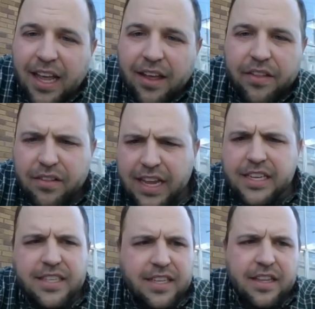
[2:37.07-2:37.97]
Uh, the
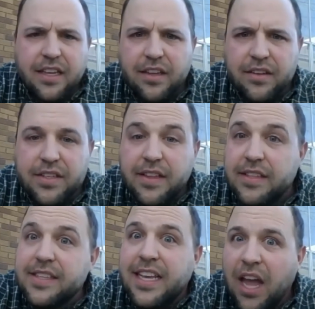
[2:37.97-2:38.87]
link to the to the
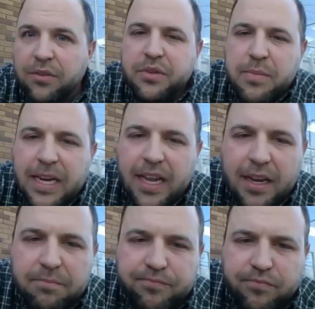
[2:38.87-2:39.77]
City Council meeting,